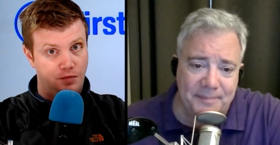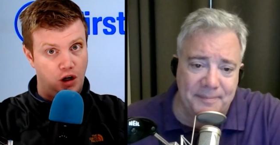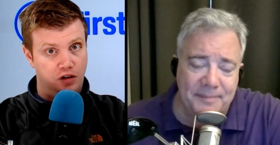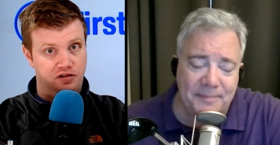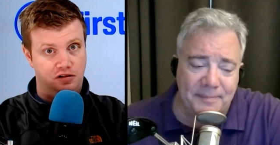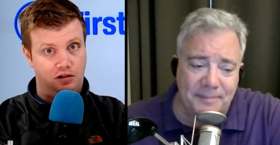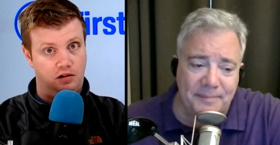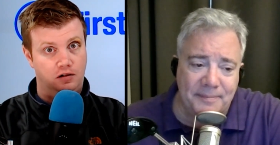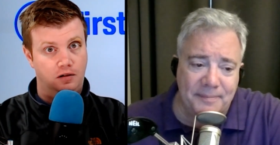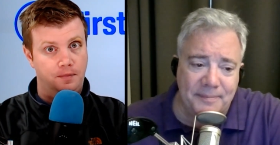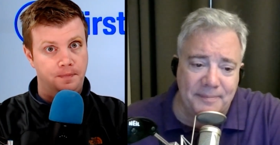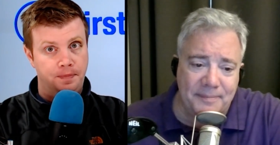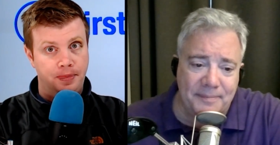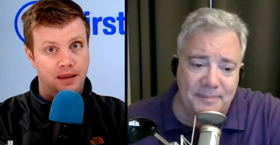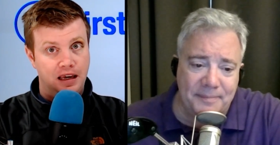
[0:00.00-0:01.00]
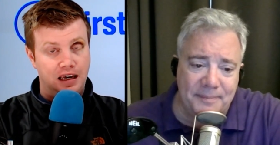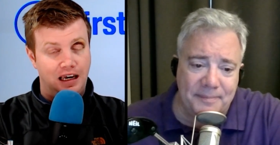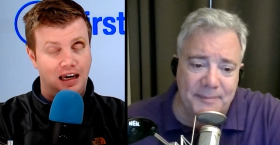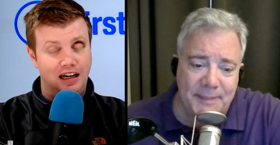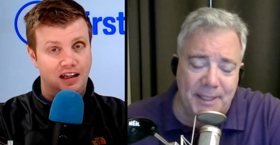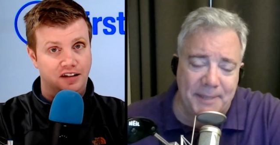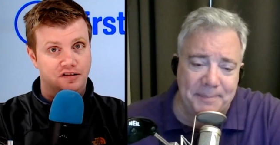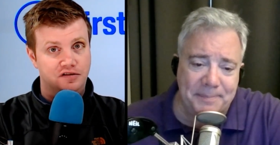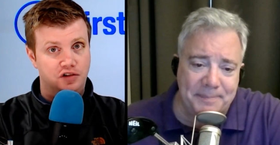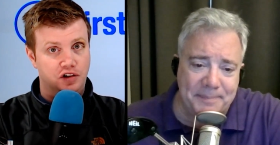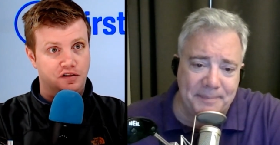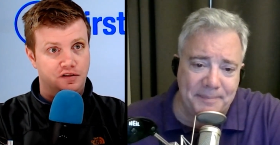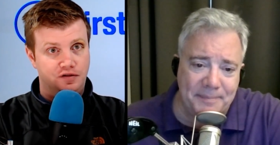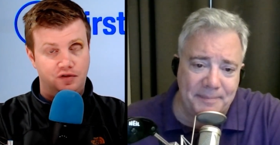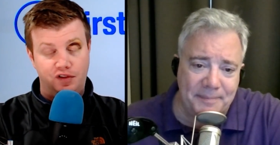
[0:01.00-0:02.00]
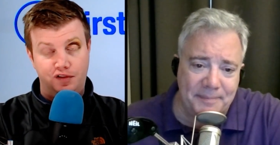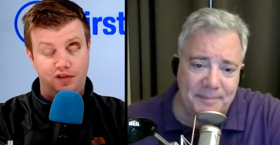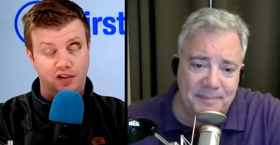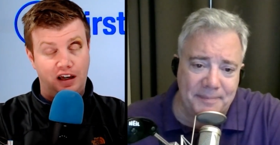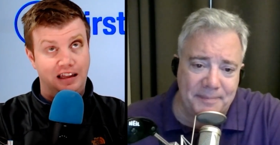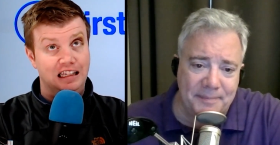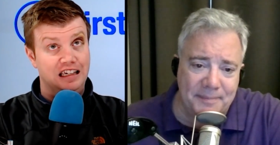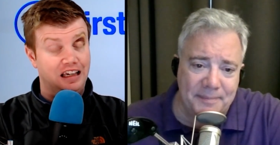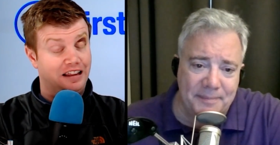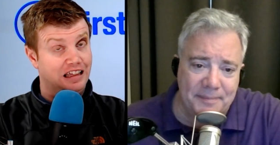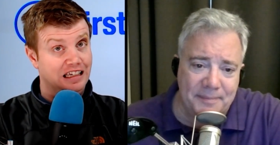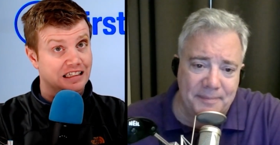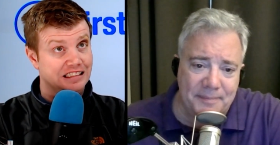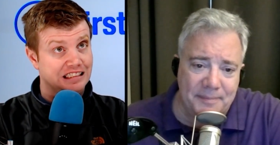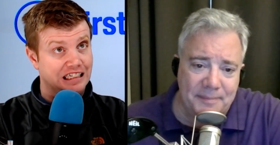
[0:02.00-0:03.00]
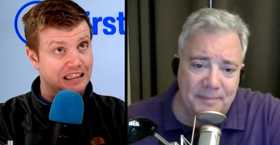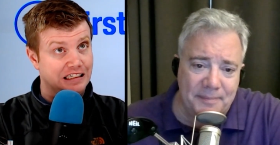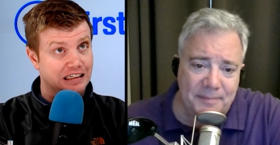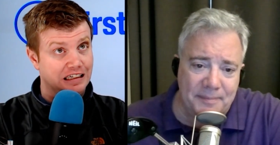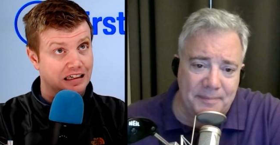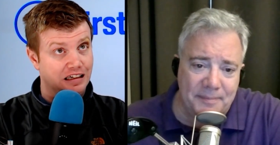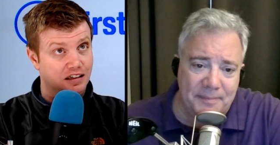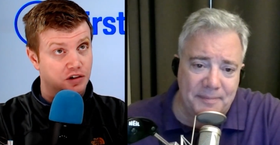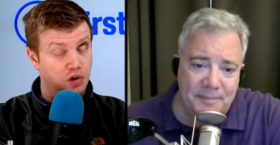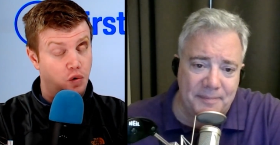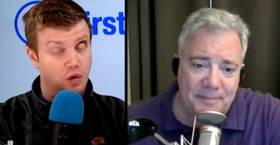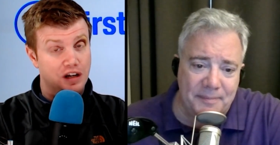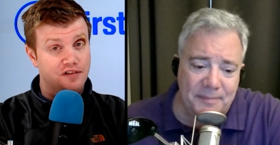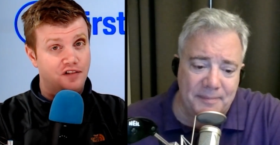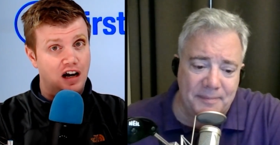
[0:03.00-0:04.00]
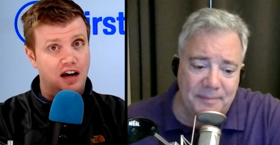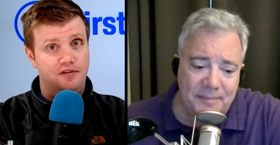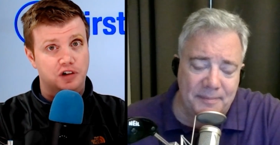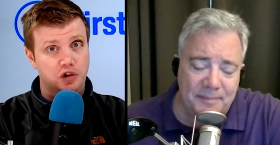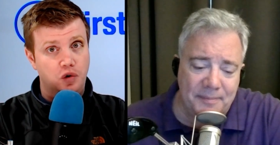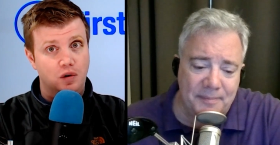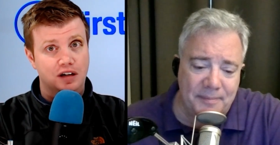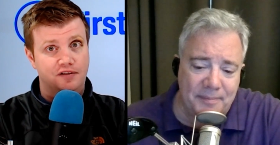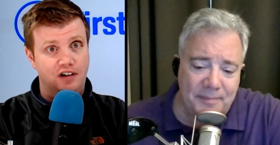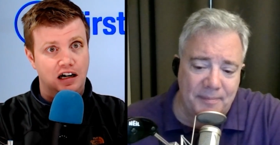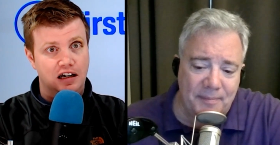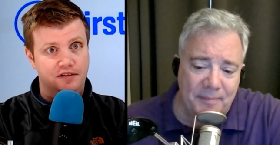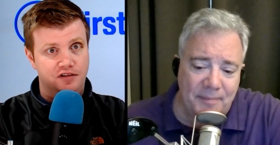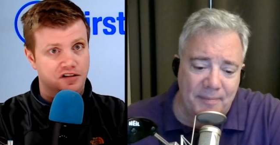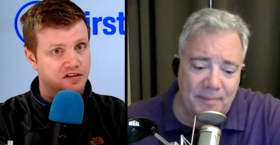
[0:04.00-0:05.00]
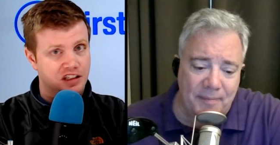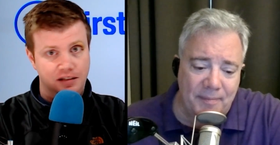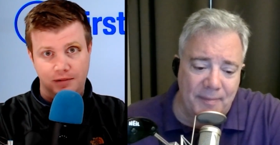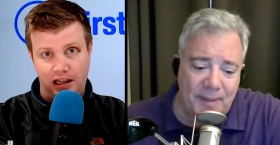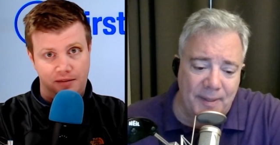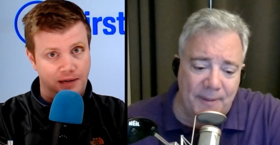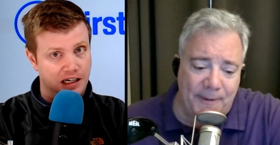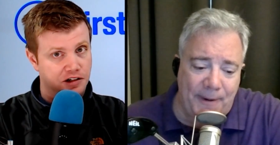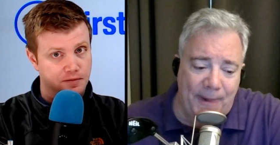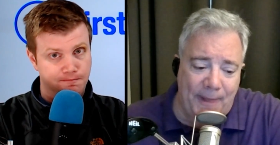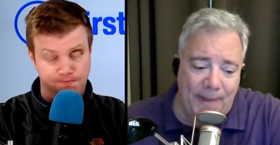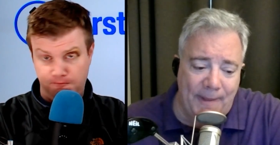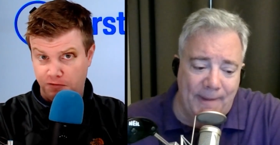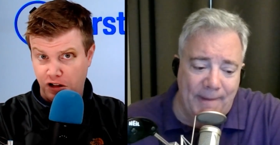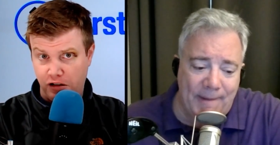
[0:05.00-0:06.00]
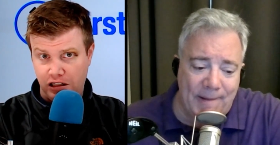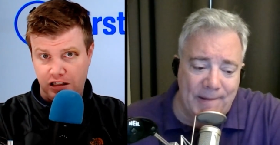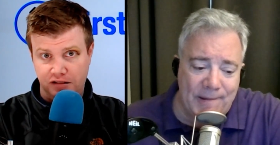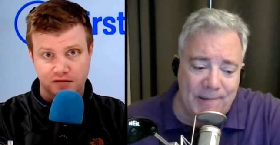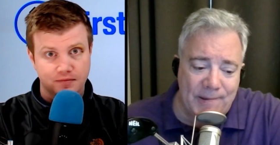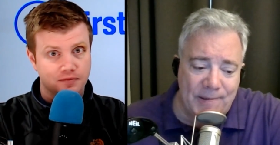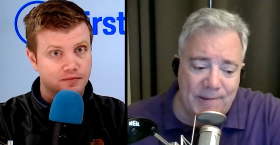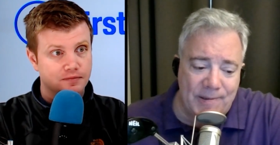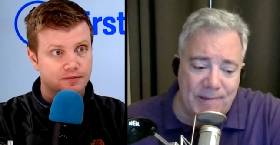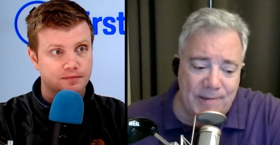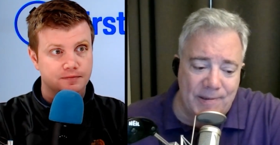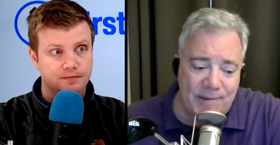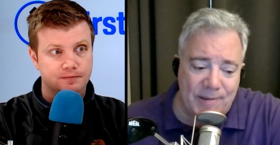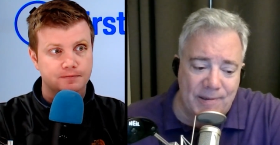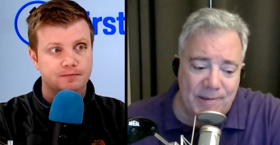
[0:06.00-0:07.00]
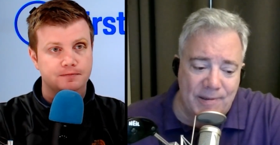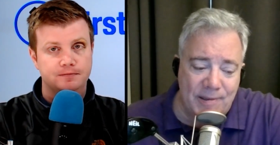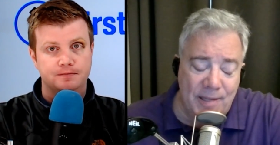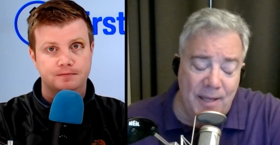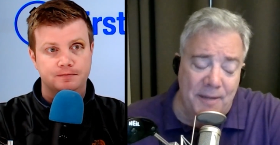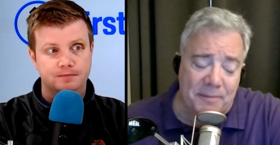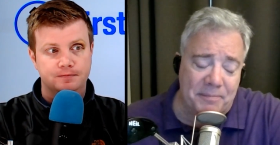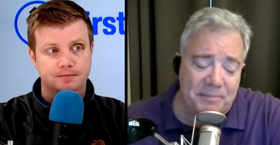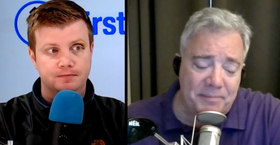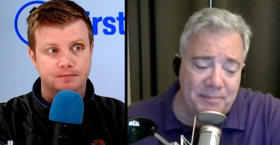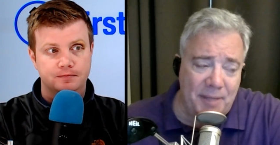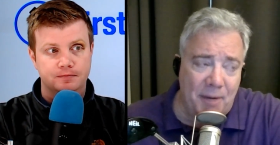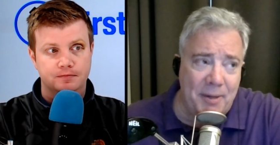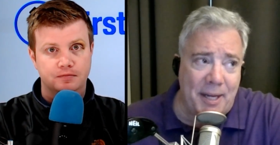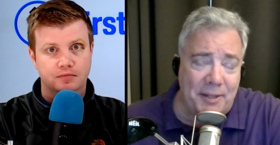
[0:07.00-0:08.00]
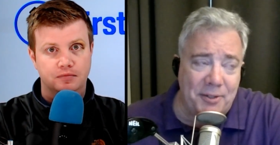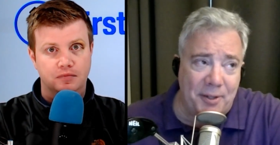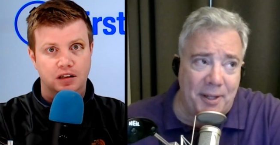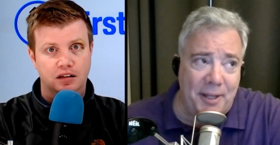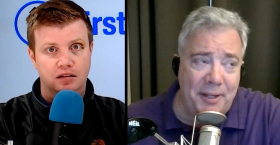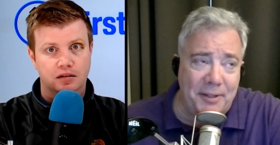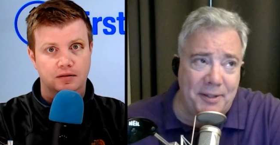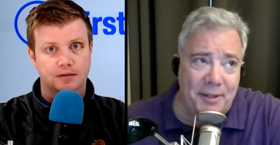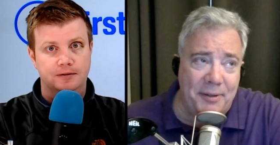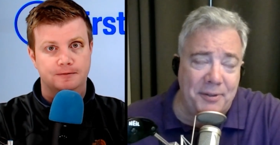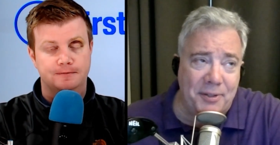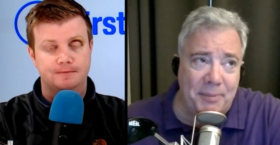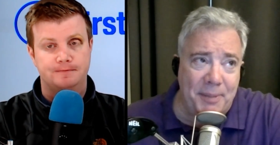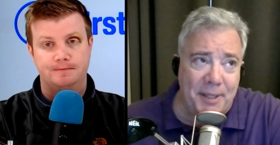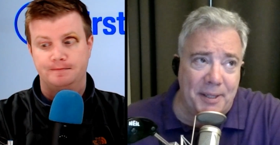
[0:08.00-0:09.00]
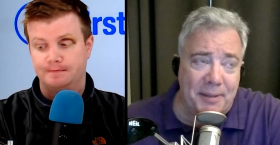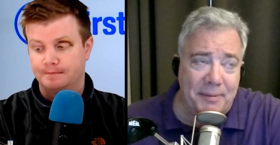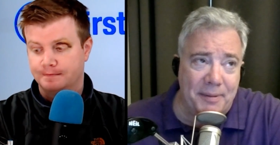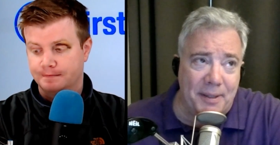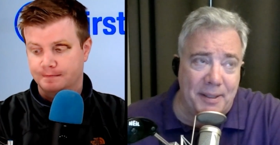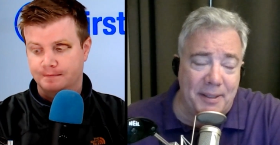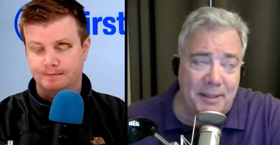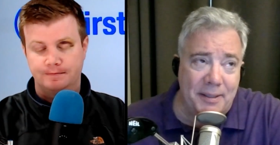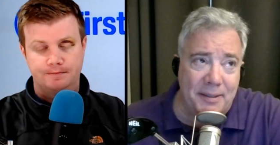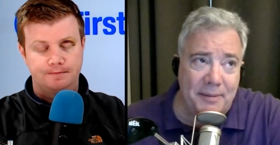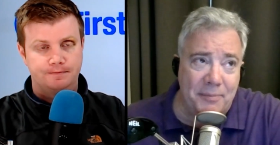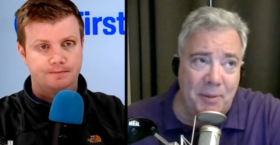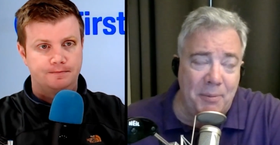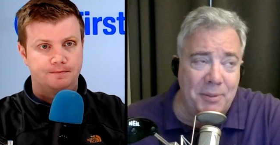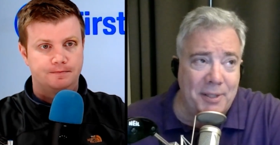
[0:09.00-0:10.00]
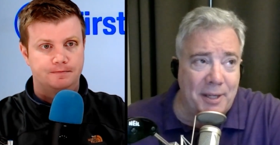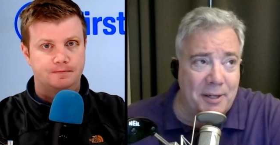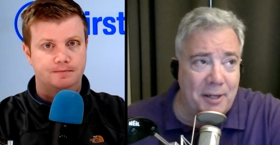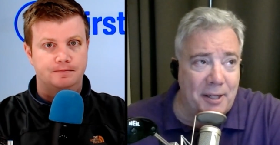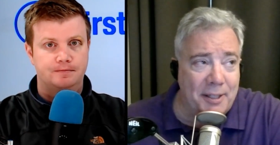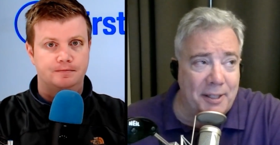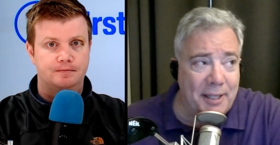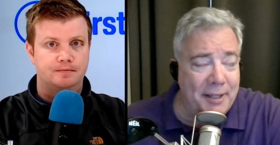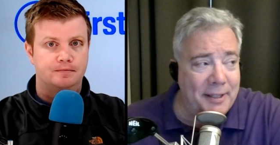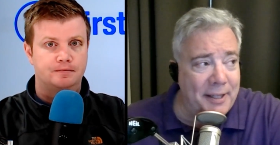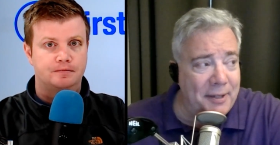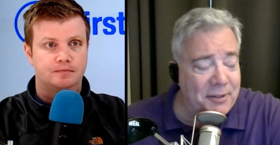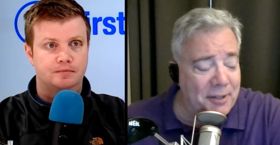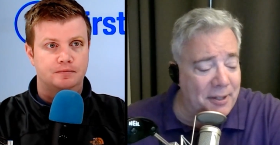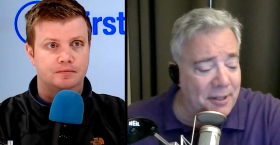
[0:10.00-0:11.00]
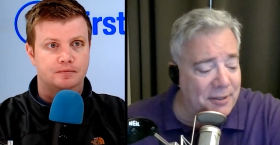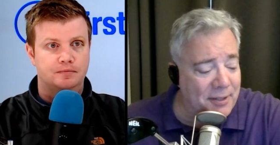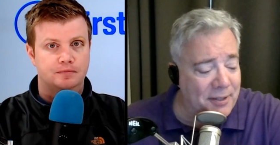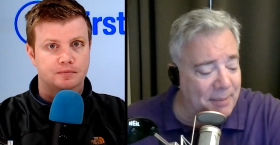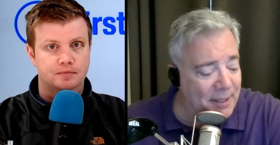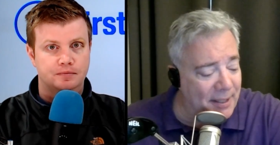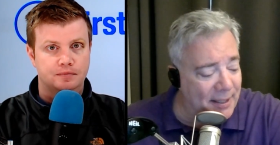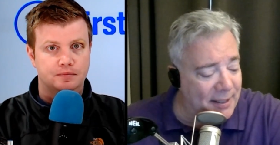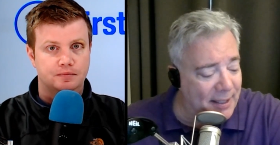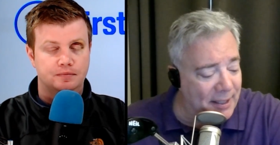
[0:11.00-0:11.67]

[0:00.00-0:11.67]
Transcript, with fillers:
Speaker 1: circle, and yeah. it's just I think I think it's like twenty five on twenty five, just team deathmatch.
Speaker 2: All it is. Oh, Okay, so they there used to be a uh, what was that called? I think they used to call something like that